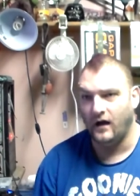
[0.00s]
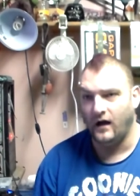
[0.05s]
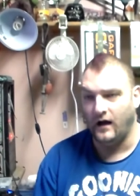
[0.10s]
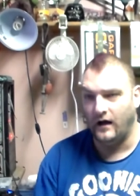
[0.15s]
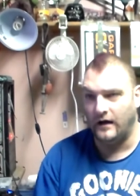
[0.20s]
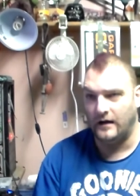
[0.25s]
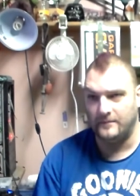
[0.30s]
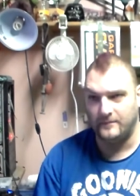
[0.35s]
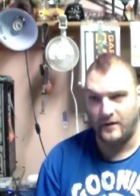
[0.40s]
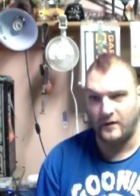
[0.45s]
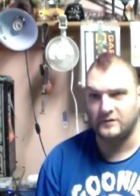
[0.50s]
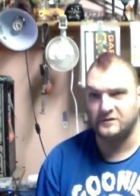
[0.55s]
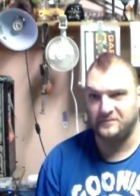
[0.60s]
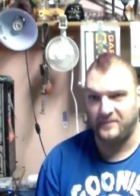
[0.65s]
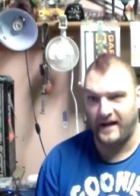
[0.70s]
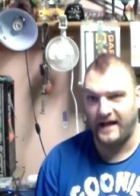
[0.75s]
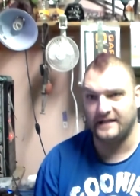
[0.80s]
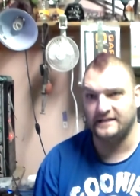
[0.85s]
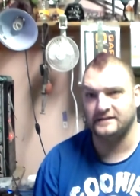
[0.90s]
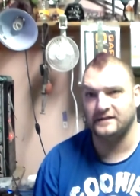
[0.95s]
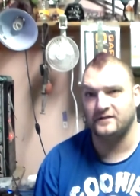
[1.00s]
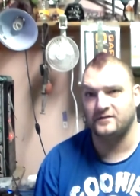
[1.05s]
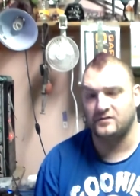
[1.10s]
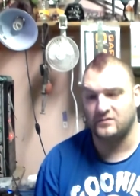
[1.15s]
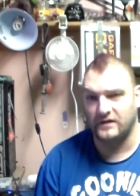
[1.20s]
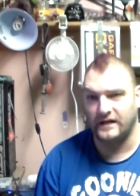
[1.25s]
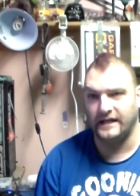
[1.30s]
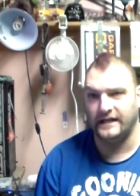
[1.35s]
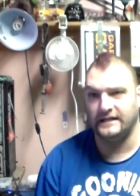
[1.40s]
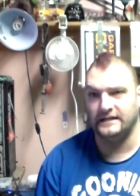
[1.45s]
uh, most Panzer
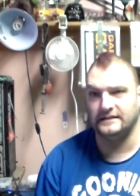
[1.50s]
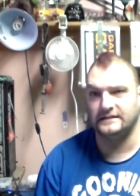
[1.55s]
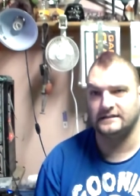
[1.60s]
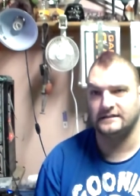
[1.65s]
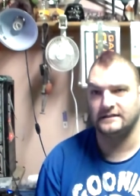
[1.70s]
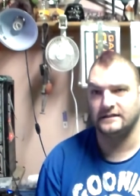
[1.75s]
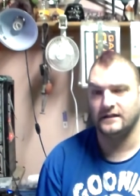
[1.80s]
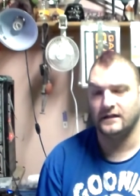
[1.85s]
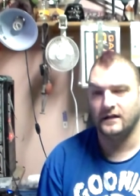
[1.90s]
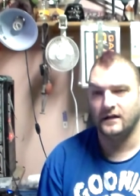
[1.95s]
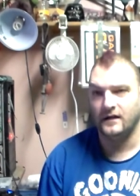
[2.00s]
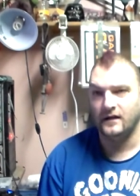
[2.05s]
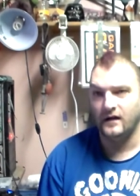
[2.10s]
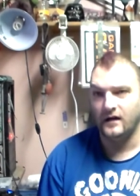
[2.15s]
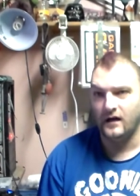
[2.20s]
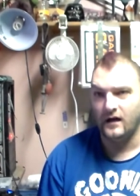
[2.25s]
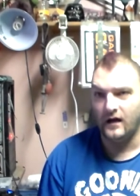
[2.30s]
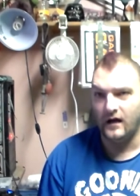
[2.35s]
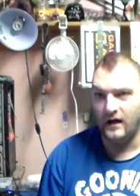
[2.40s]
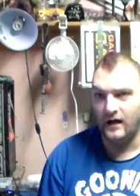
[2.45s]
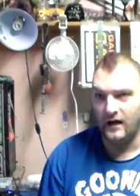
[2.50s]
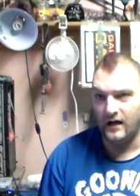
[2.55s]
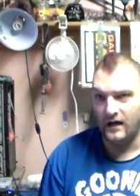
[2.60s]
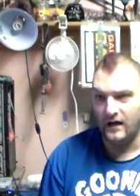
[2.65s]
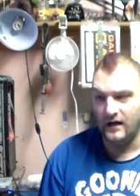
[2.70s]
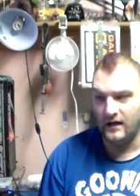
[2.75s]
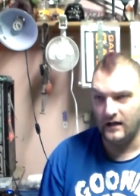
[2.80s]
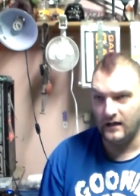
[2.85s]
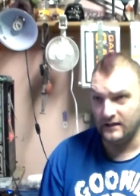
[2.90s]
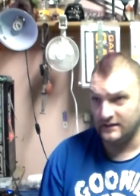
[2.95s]
IIIs uh,
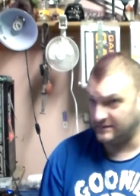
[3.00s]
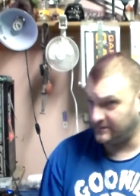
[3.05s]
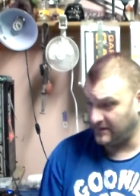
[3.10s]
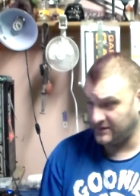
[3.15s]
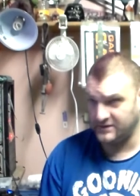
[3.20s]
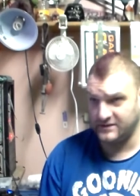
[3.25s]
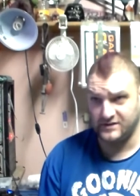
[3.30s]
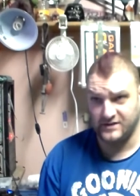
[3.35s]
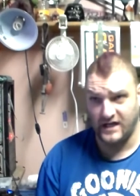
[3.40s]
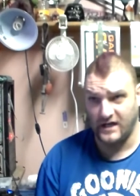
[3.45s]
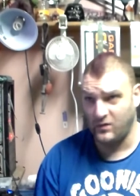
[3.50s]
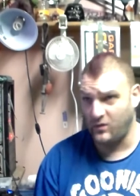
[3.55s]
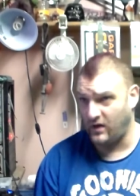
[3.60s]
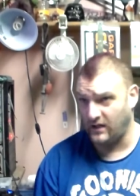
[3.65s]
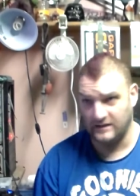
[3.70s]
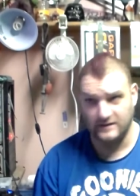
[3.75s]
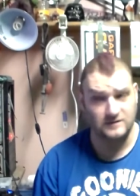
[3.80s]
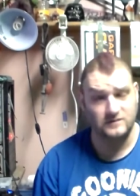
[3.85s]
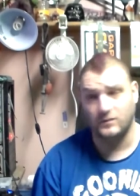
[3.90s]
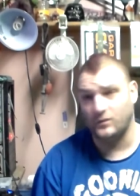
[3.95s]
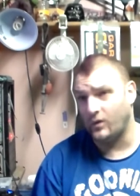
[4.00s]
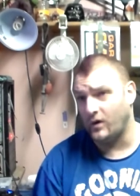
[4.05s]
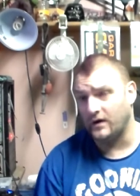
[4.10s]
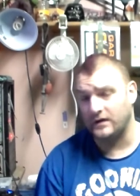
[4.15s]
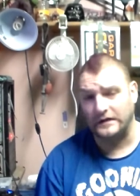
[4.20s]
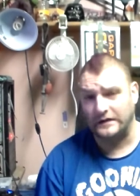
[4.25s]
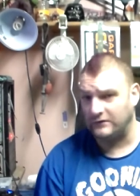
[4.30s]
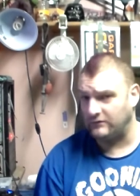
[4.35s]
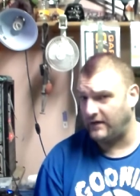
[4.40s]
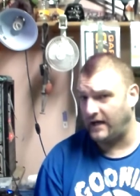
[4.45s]
uh, especially J1s,
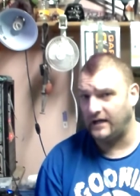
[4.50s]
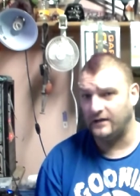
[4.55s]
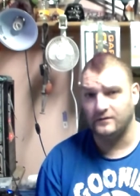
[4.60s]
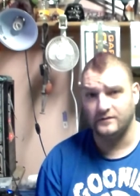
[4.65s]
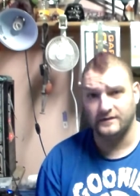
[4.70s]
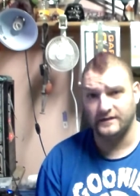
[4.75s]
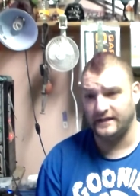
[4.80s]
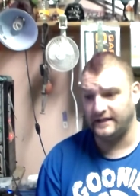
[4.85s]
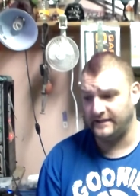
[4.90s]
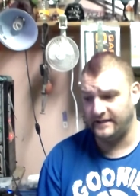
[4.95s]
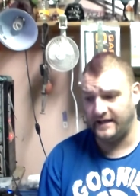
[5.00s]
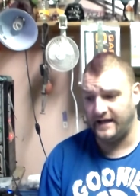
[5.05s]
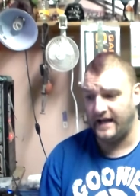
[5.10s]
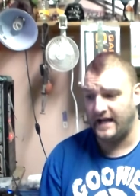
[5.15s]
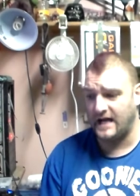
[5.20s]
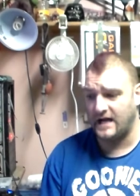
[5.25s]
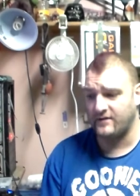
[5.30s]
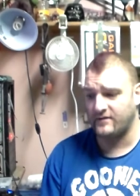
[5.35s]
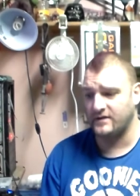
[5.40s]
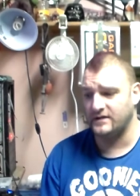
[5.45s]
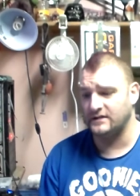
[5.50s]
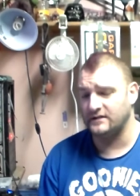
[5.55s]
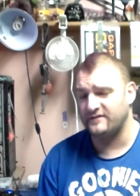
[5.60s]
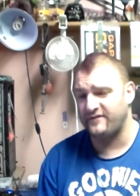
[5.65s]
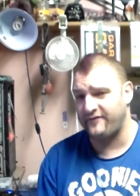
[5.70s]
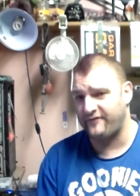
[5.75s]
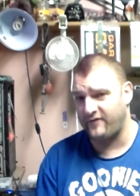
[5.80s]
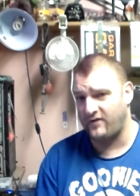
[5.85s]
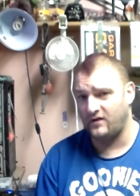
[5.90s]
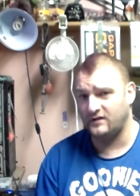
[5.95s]
weren't around in the area of
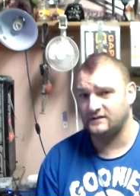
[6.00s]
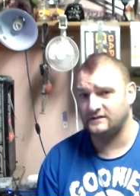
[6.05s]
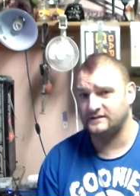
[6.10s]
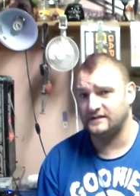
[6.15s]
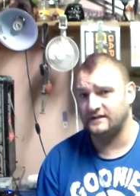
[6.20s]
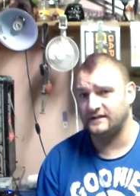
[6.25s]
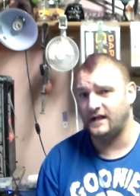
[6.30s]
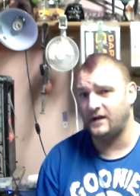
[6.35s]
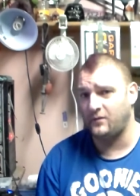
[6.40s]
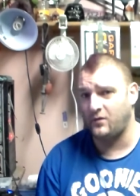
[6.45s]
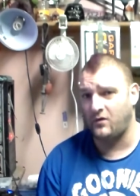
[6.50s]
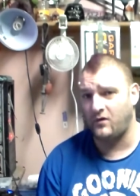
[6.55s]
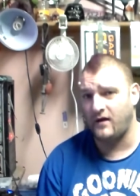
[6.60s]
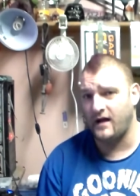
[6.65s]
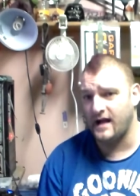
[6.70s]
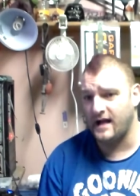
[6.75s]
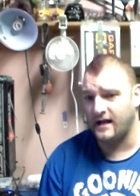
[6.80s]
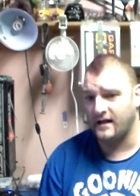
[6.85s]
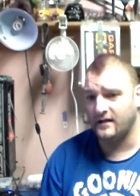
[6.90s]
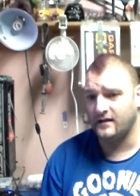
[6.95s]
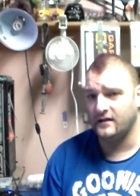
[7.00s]
France that they were at.